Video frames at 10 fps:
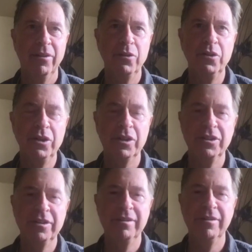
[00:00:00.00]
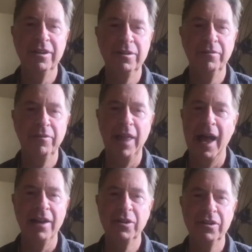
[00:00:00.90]
there's just this
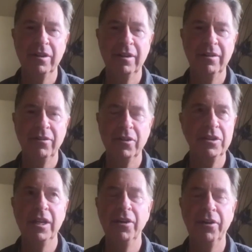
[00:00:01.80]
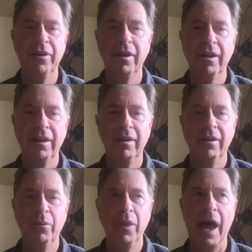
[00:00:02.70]
flash just here
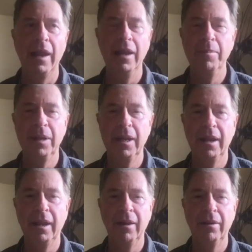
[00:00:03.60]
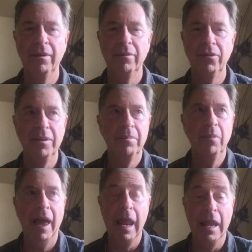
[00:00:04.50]
without any beginning
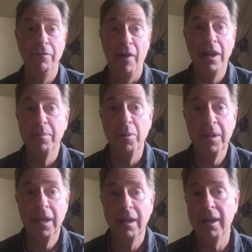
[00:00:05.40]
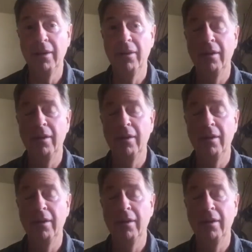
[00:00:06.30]
any findable beginning